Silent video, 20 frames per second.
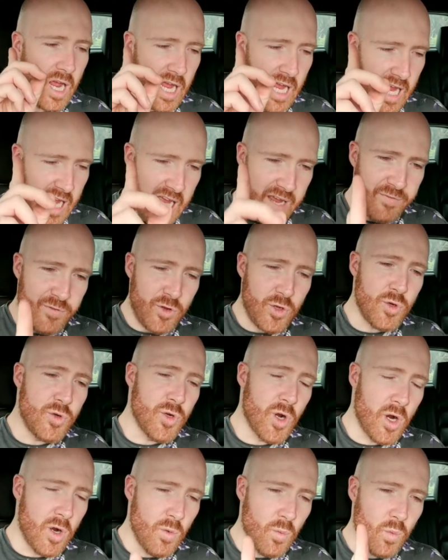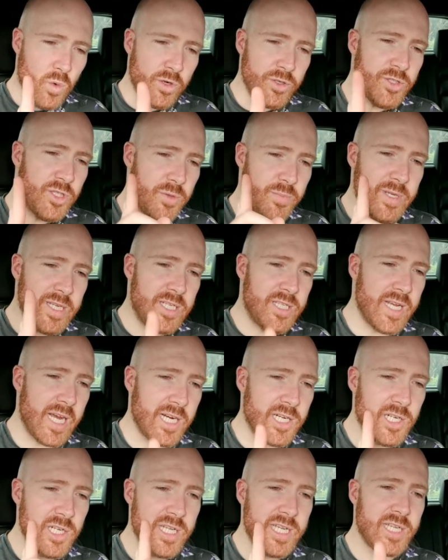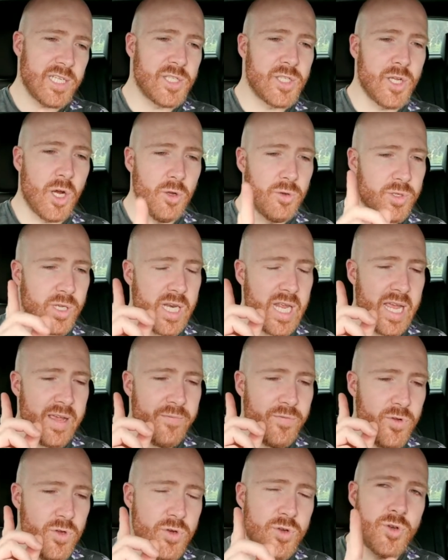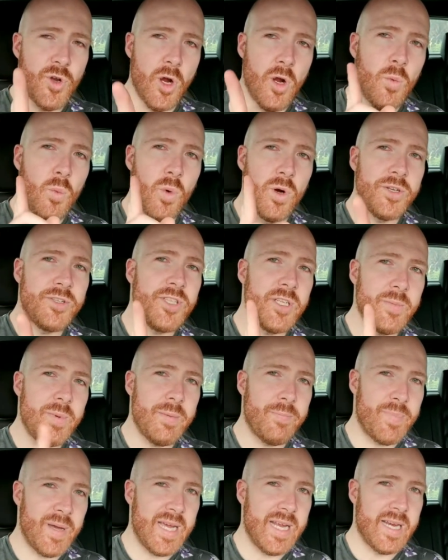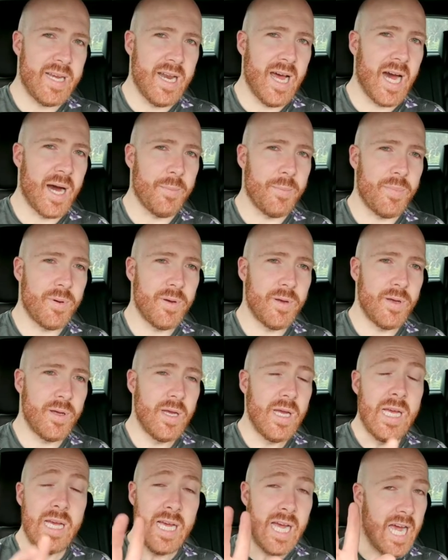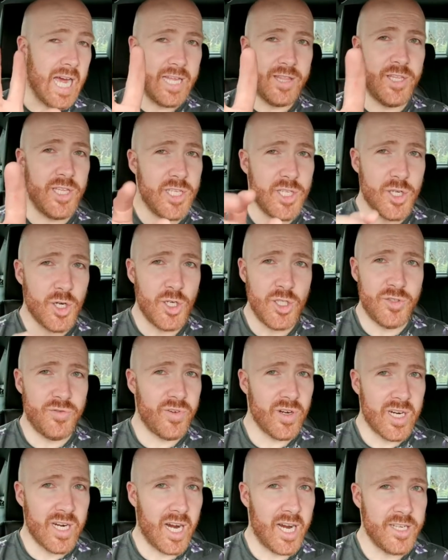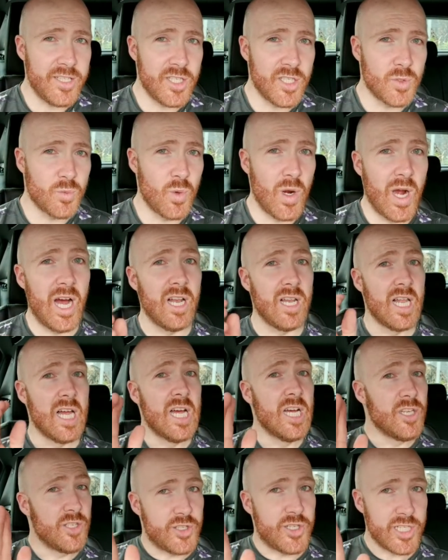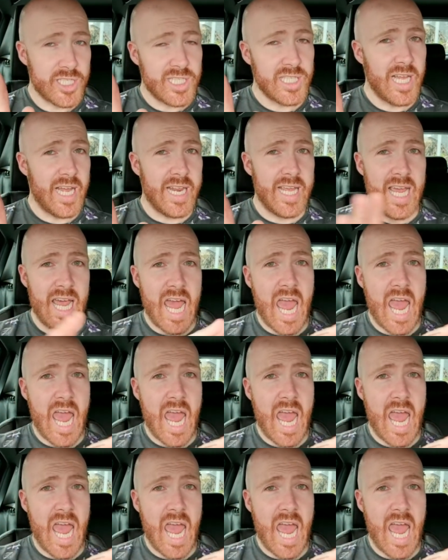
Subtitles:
if you don't want to be sexually assaulted, if you don't want to be beaten up, and this goes for guys as well, just letting